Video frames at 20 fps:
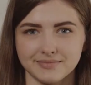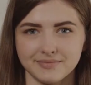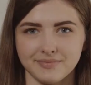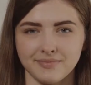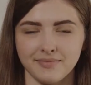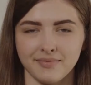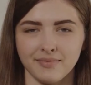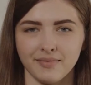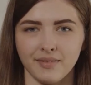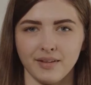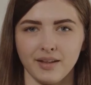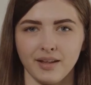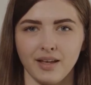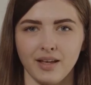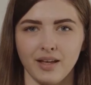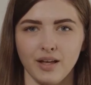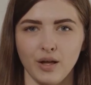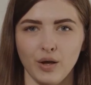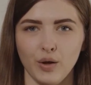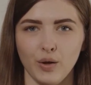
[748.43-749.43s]
Number
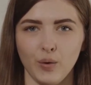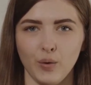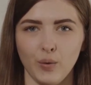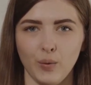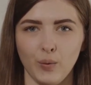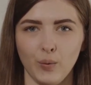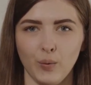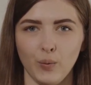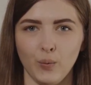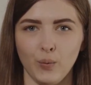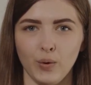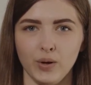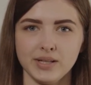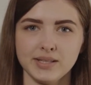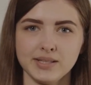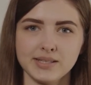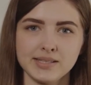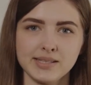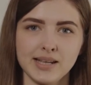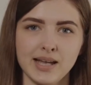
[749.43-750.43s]
13.
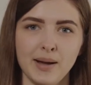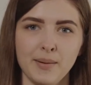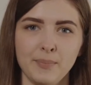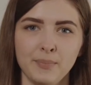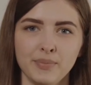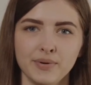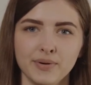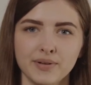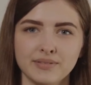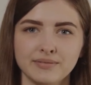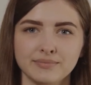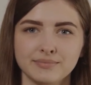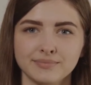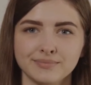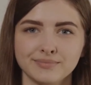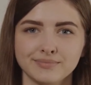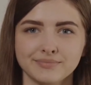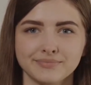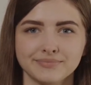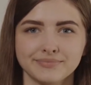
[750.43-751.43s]
Begin with a problem.